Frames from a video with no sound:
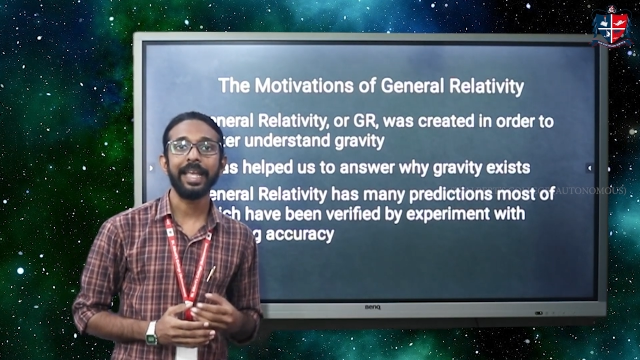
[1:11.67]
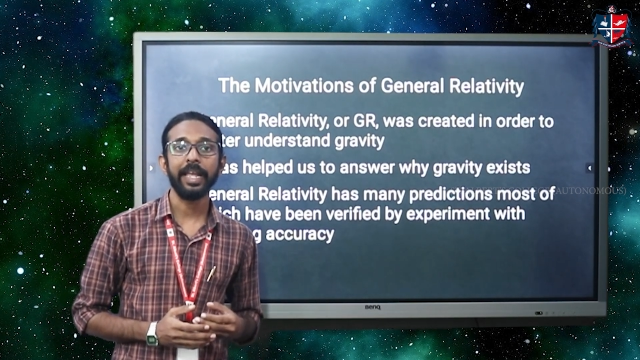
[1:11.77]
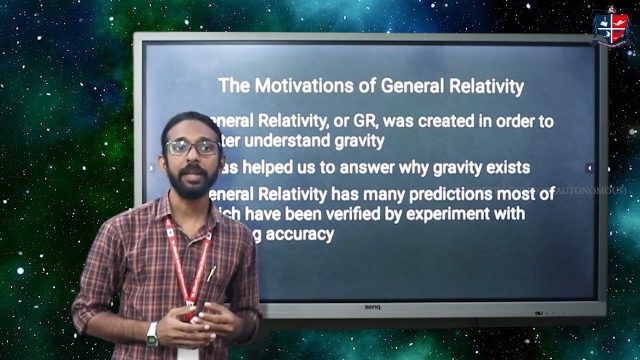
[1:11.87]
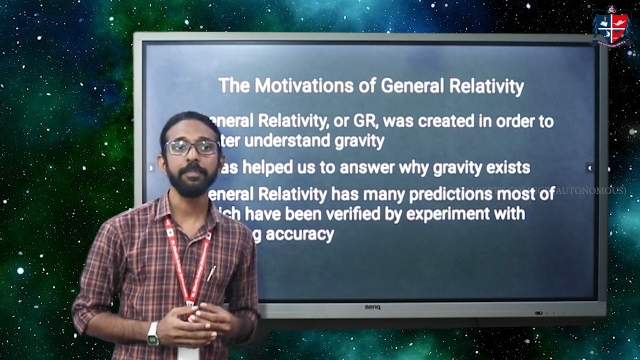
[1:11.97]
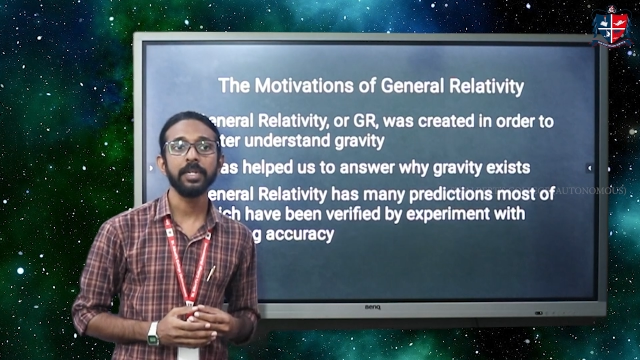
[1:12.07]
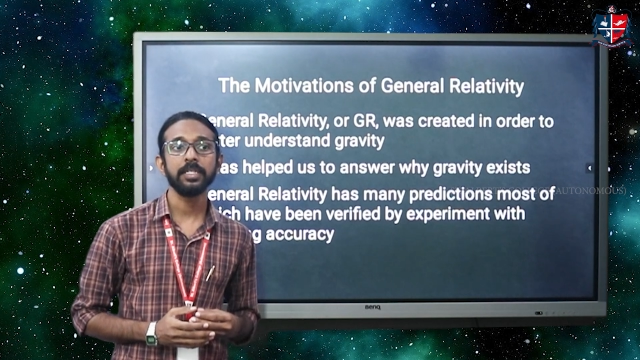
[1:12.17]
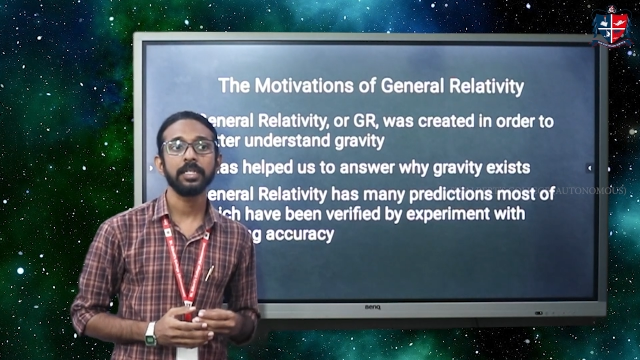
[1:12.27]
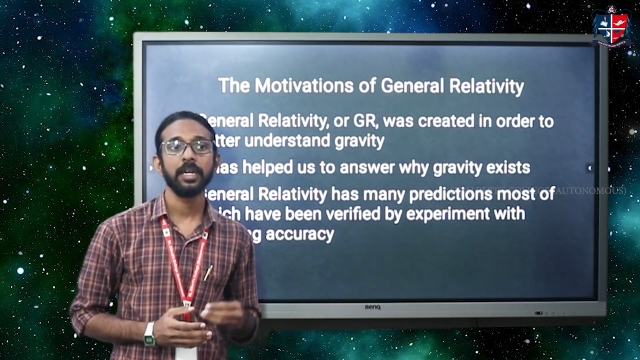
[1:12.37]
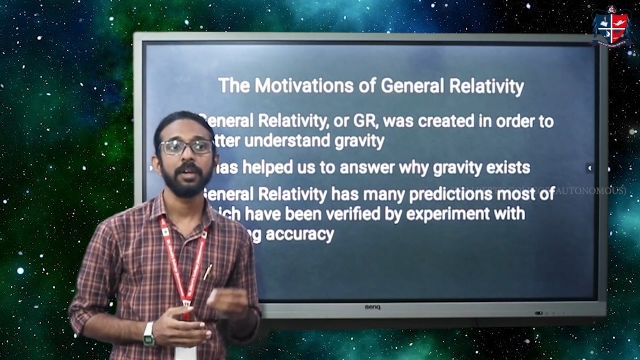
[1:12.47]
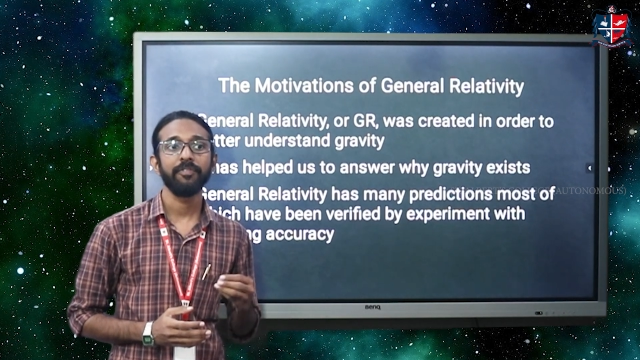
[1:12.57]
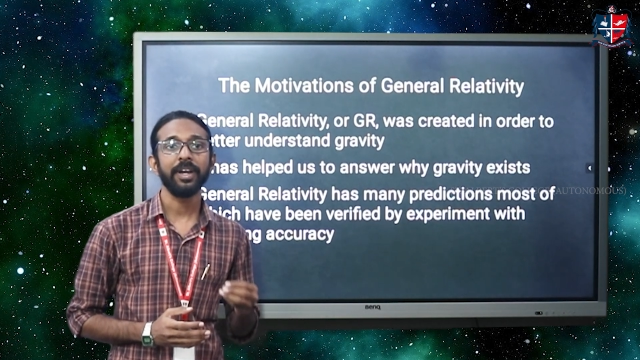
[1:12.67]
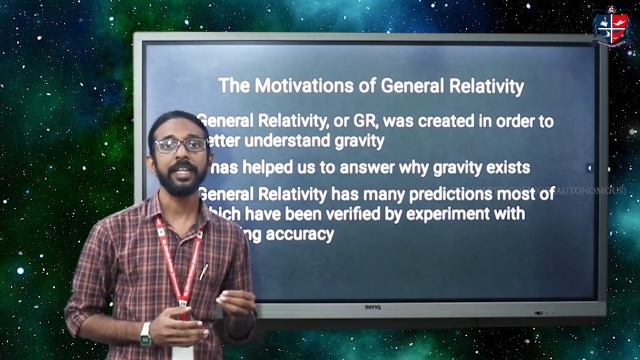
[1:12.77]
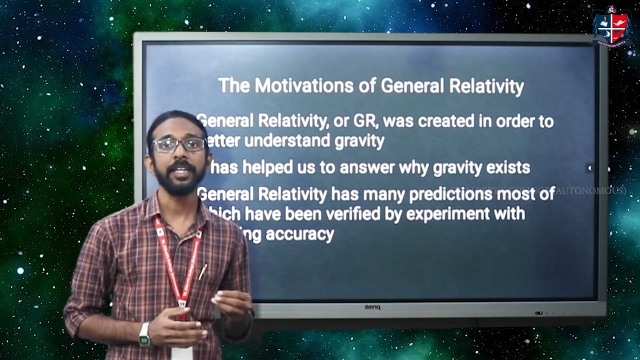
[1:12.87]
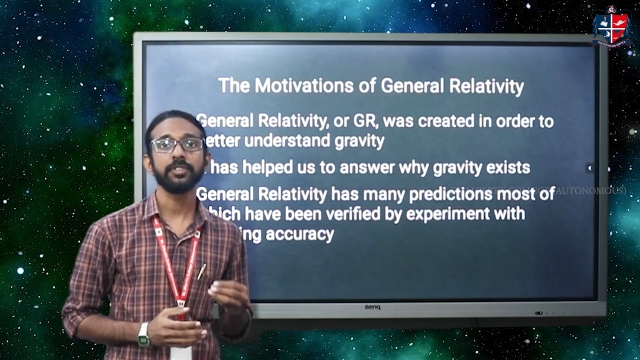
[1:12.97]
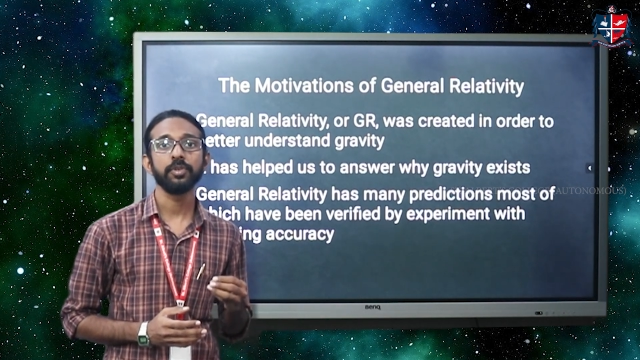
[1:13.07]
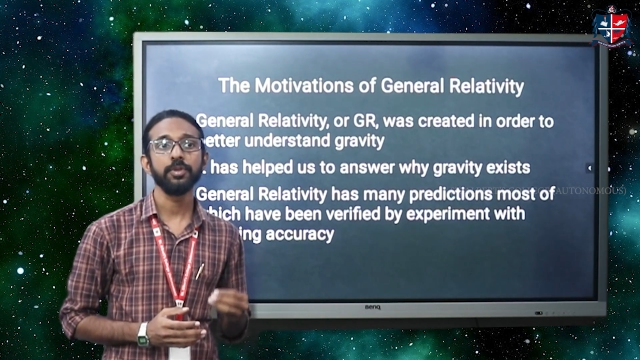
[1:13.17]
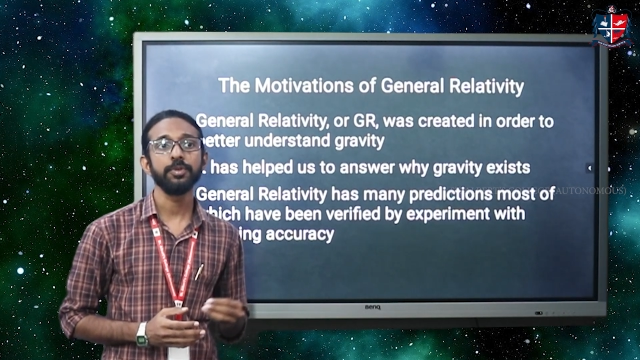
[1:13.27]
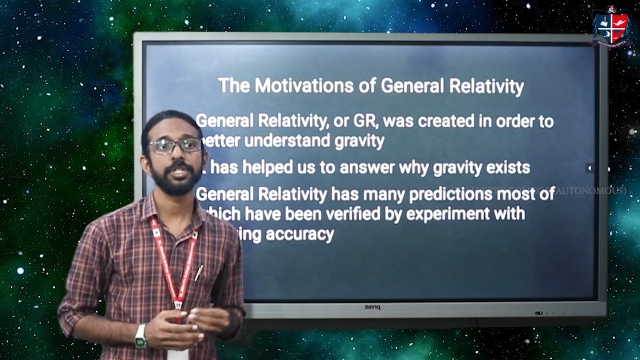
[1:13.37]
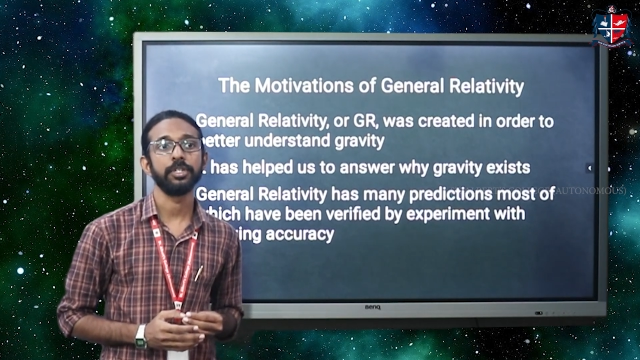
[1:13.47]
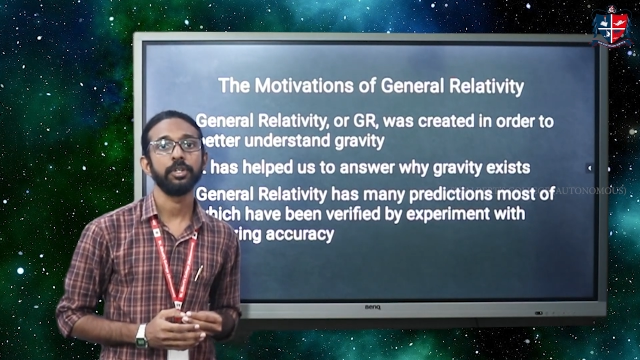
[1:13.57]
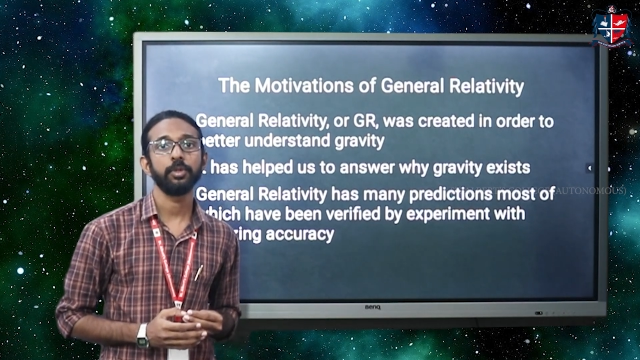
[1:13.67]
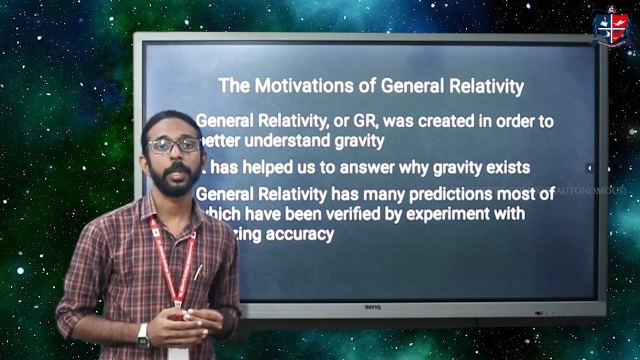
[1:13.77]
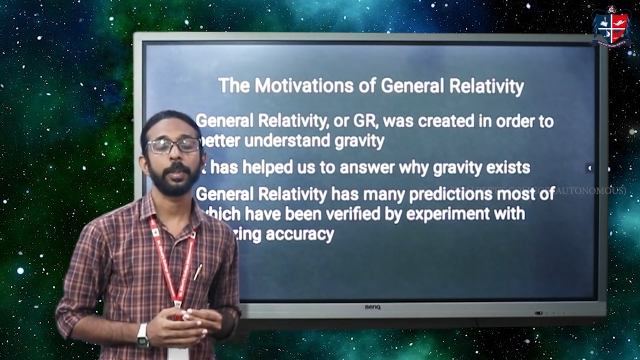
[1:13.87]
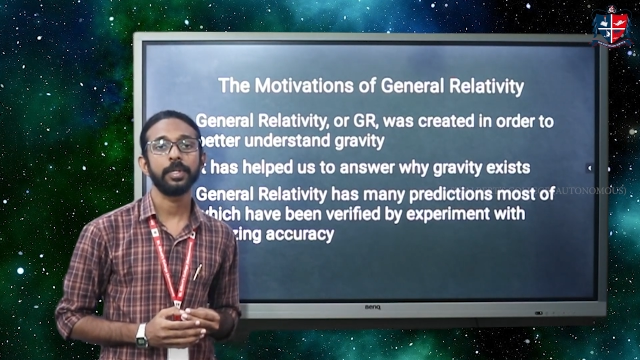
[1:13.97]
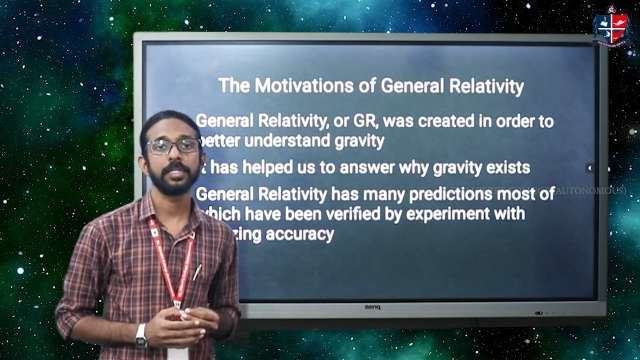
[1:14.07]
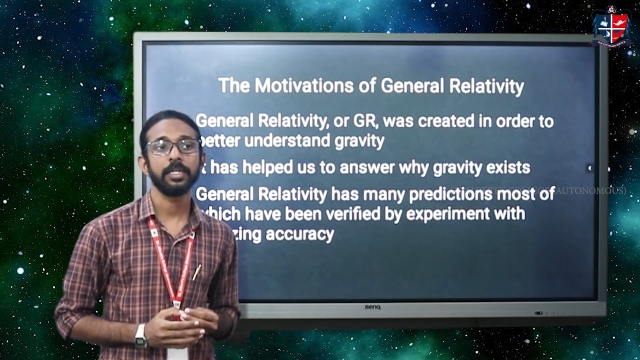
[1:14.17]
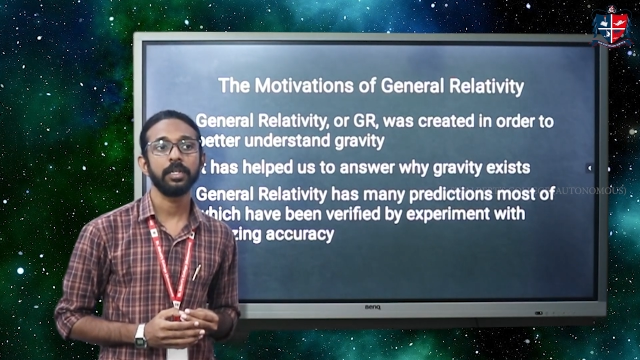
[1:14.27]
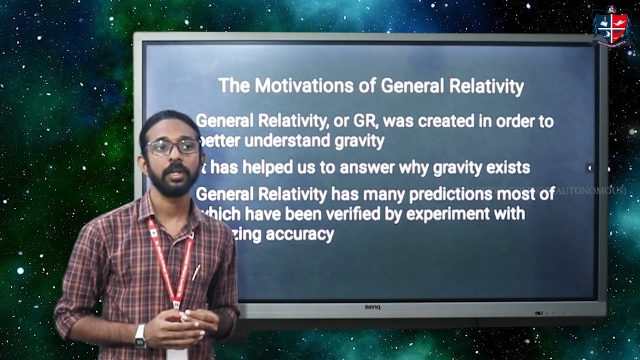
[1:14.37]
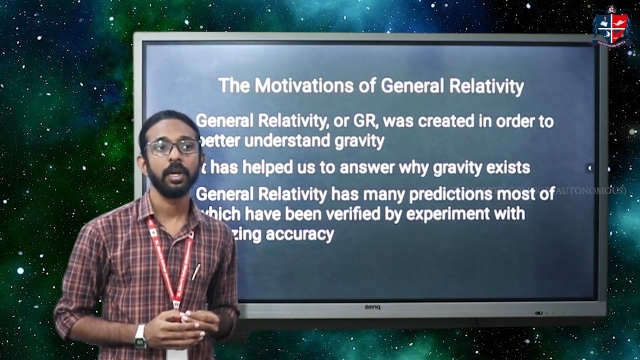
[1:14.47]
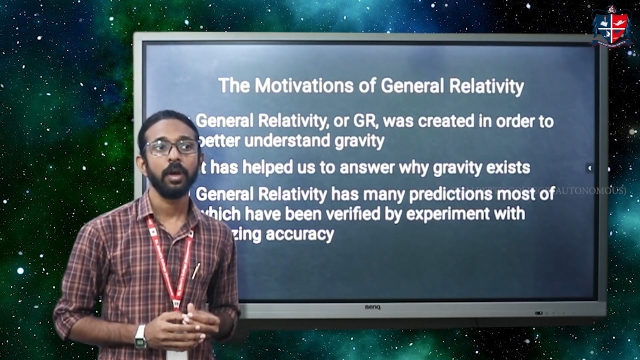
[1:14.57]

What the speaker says: aimed at finding a solution to the question